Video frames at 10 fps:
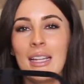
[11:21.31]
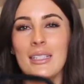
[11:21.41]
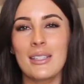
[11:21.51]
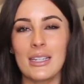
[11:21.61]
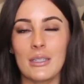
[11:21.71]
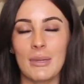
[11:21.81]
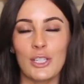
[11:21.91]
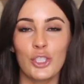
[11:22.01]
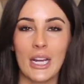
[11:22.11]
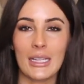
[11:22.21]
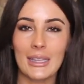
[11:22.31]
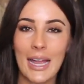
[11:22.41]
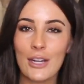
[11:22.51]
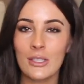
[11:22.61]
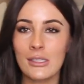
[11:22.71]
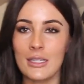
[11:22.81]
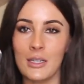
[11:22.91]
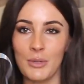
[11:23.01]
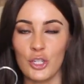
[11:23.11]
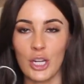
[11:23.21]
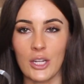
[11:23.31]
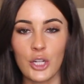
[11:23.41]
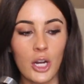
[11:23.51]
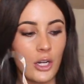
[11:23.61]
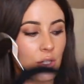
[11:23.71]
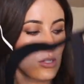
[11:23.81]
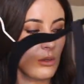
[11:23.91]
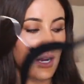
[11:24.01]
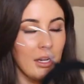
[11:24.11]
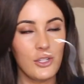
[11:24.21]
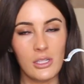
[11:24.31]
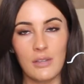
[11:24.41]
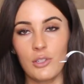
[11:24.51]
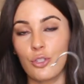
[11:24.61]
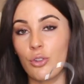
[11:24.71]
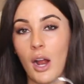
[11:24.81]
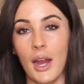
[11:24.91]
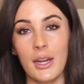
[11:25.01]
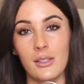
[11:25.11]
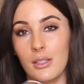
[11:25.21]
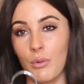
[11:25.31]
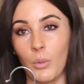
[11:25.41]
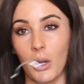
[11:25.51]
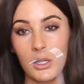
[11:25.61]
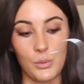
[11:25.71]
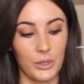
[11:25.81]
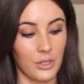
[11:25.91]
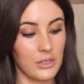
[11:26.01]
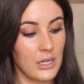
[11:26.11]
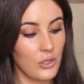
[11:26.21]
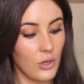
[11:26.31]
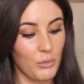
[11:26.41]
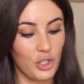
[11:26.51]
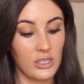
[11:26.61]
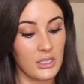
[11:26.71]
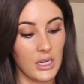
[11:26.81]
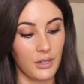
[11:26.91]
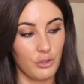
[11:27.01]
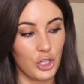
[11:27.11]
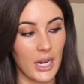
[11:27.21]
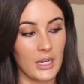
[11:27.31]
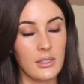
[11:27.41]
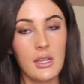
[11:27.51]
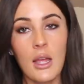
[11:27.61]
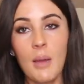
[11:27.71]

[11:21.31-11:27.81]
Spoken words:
Does it need to be a shade lighter? Does it need to be a shade darker? So you kind of just have to try and see what works with your skin tone. But she has a ton of shades.